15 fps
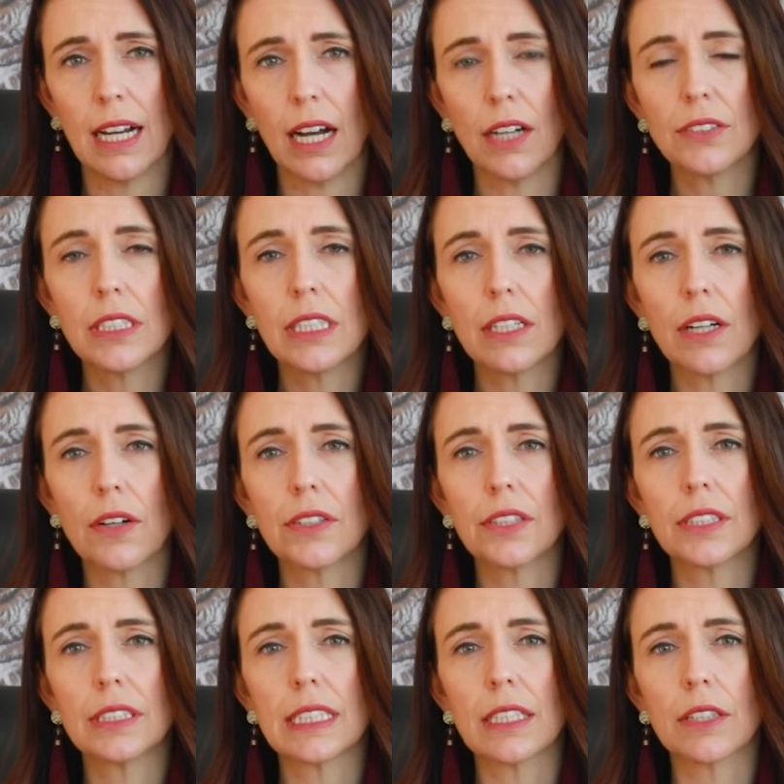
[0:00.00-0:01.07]
Aotearoa
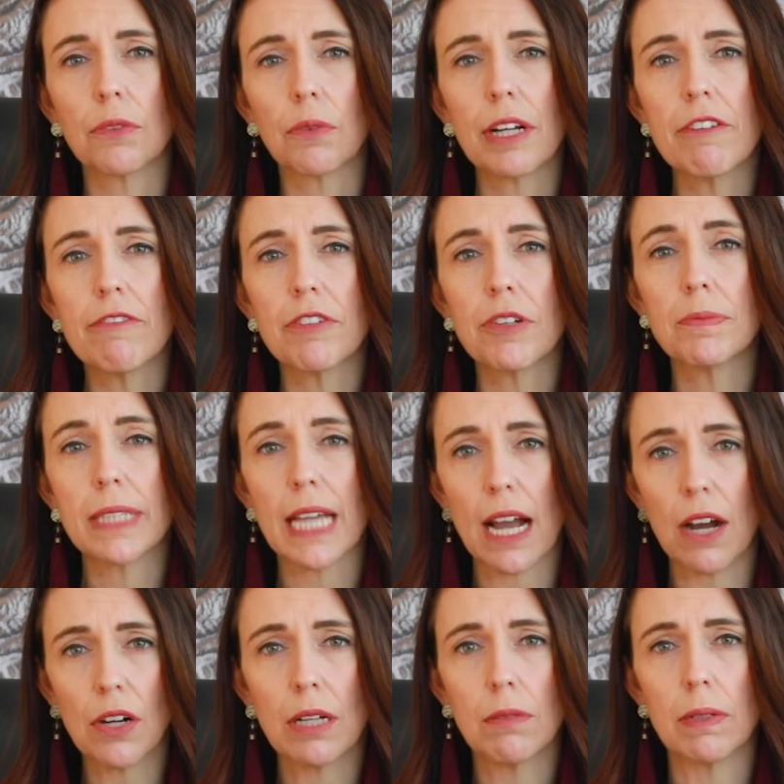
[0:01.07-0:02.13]
New Zealand reaffirms
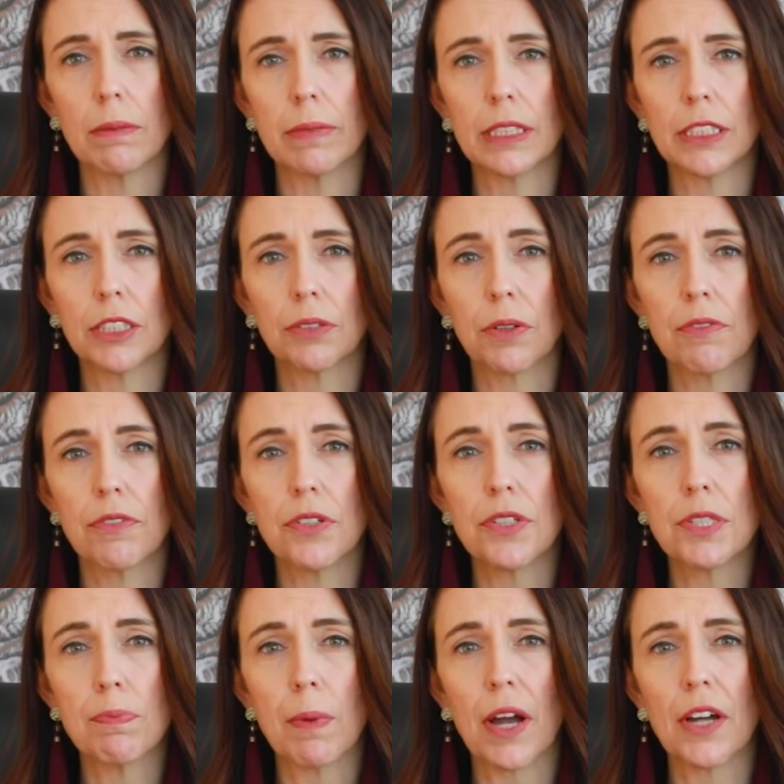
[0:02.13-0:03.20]
our commitment to
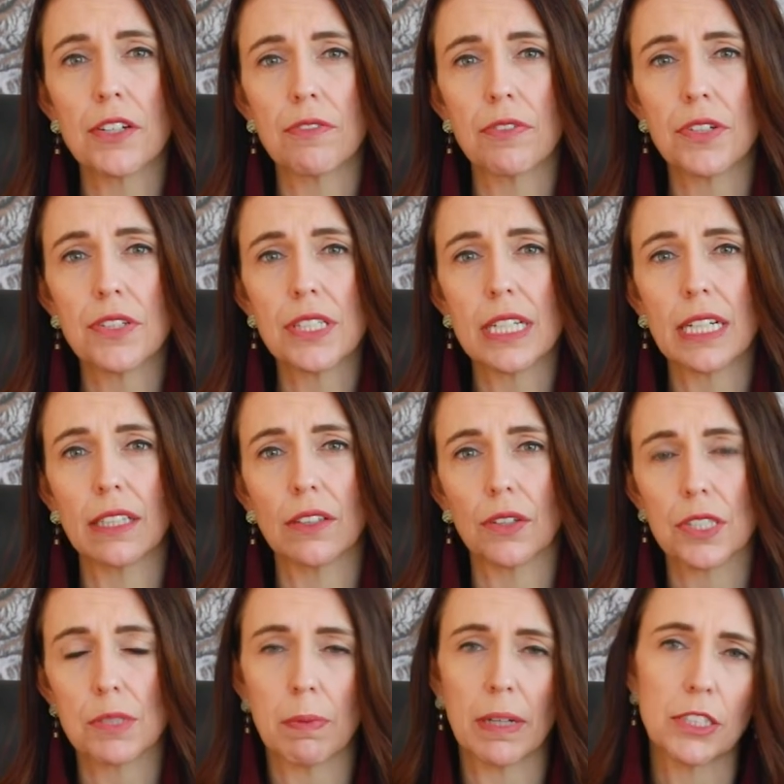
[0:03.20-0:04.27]
reverse biodiversity
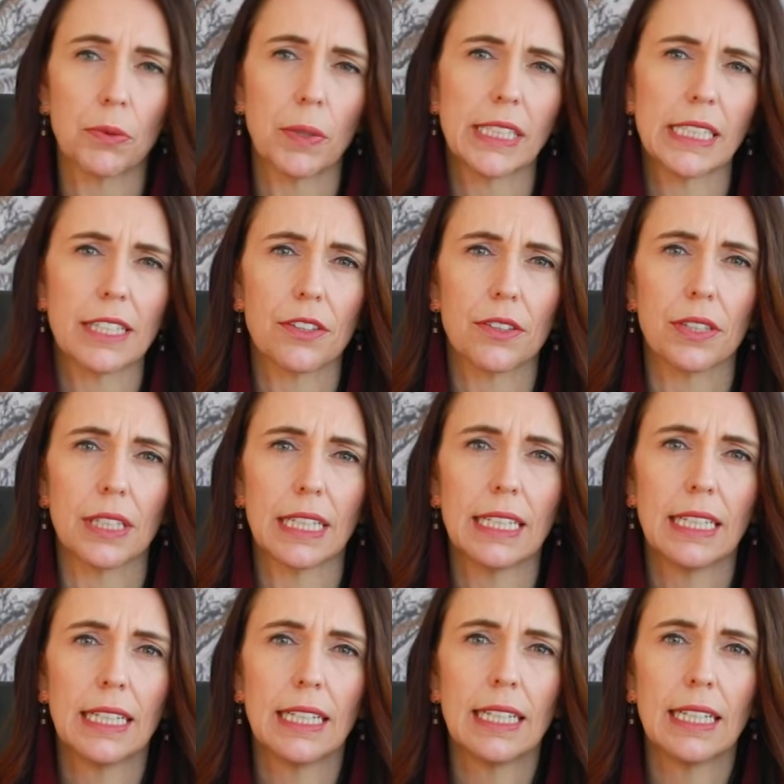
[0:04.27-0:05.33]
loss by 2030